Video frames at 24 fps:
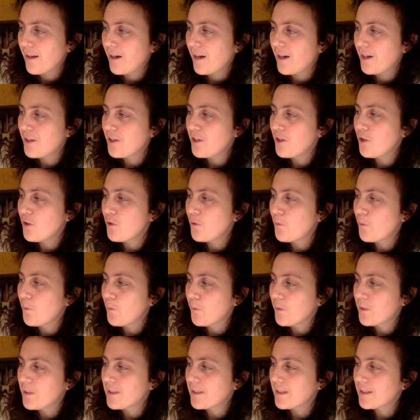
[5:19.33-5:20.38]
I knew we
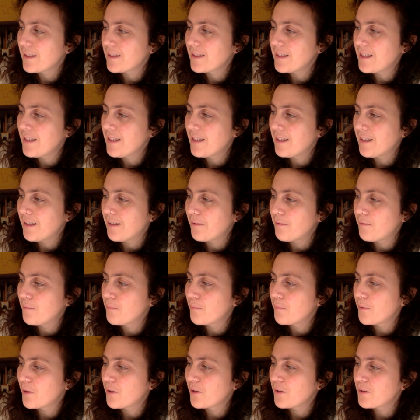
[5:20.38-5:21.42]
were succeeding
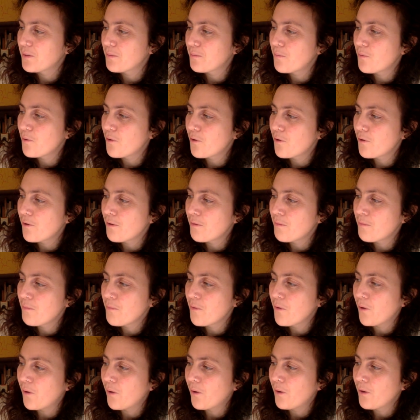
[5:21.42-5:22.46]
because more and
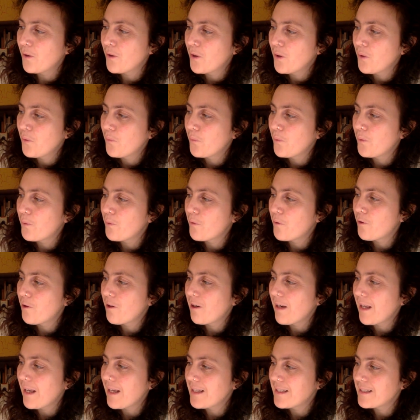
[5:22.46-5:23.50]
more we were
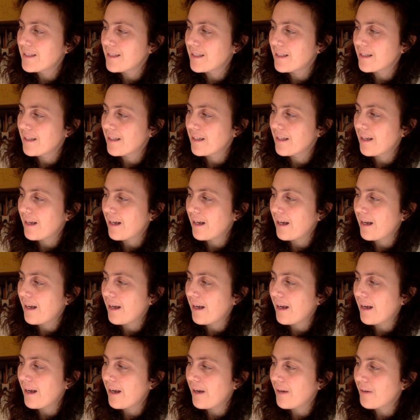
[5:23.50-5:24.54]
relating
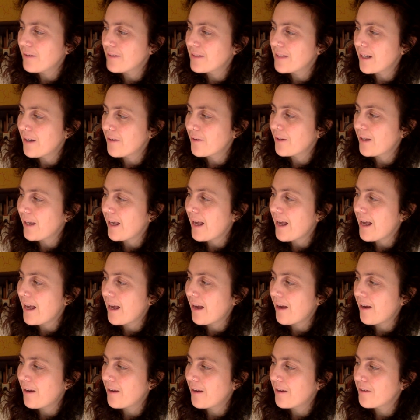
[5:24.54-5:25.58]
out our
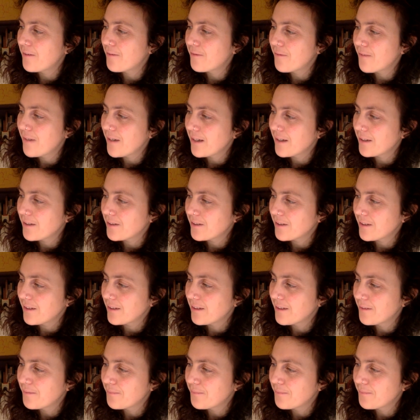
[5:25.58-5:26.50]
care and affection.